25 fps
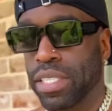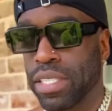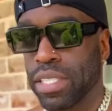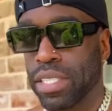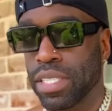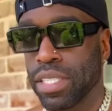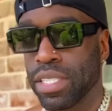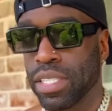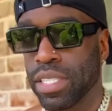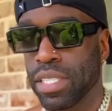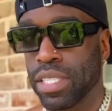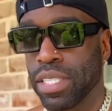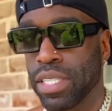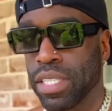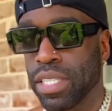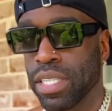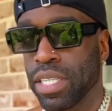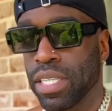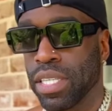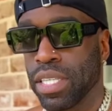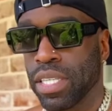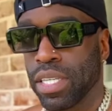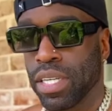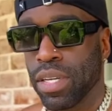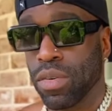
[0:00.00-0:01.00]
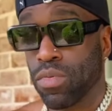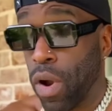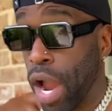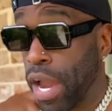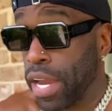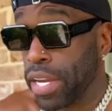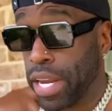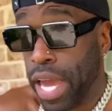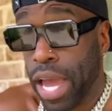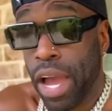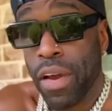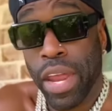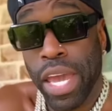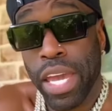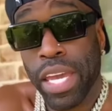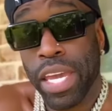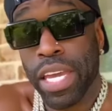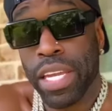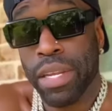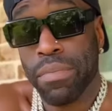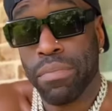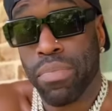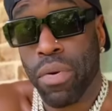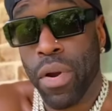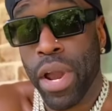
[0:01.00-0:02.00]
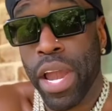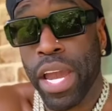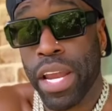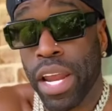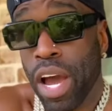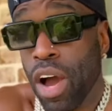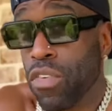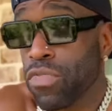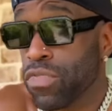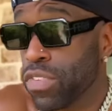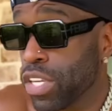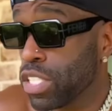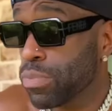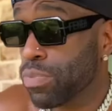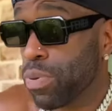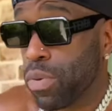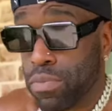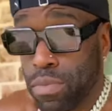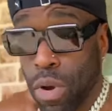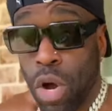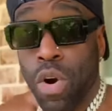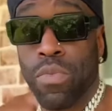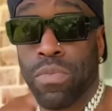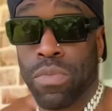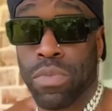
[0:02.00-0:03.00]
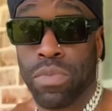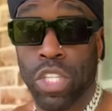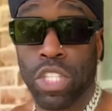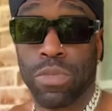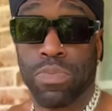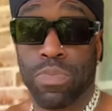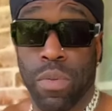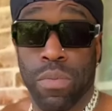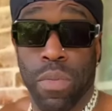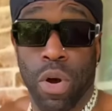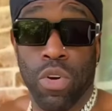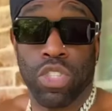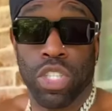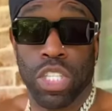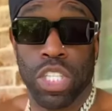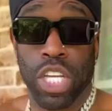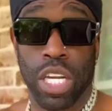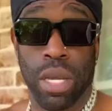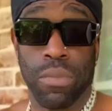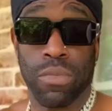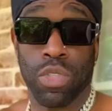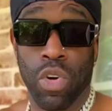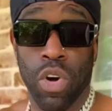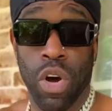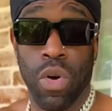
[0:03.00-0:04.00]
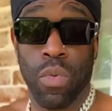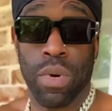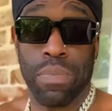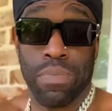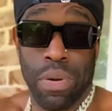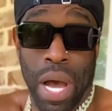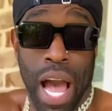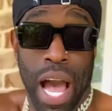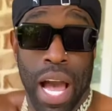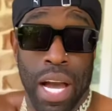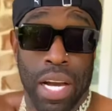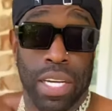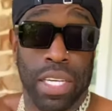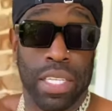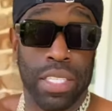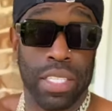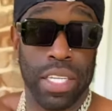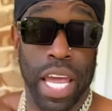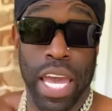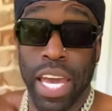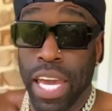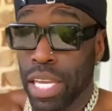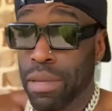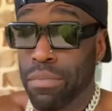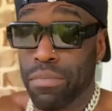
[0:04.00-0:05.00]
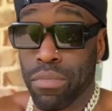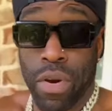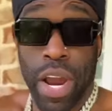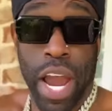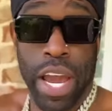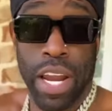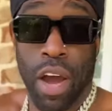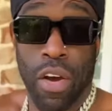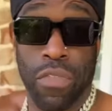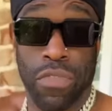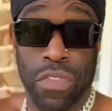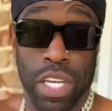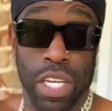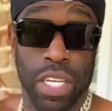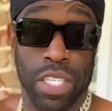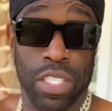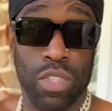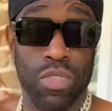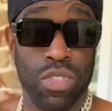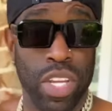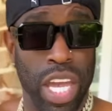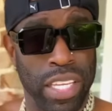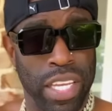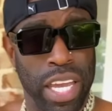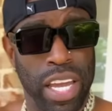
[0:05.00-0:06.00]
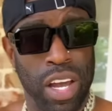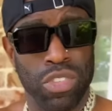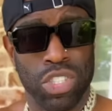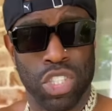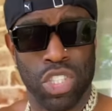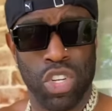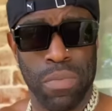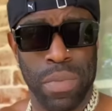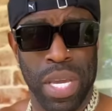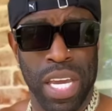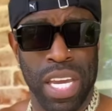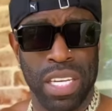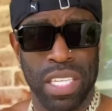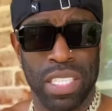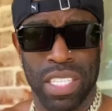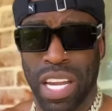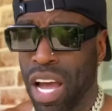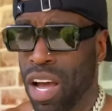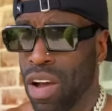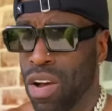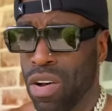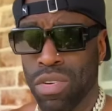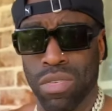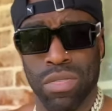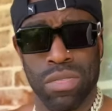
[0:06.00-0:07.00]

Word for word: You're not getting a percentage. Right now, they are getting bread off this promo, this promotion that I'm doing with Pac. They getting bread off this. You think they gonna sue me? You no. know how much